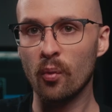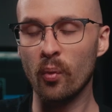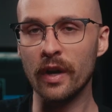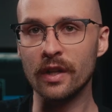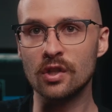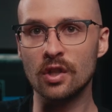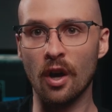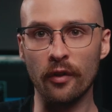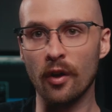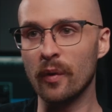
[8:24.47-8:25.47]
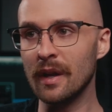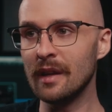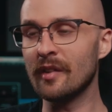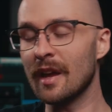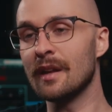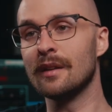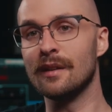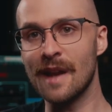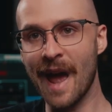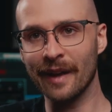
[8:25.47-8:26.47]
which, although is a
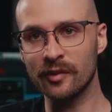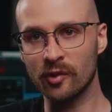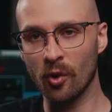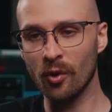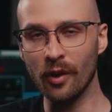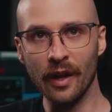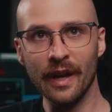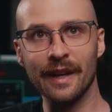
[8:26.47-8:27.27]
Nazgûl,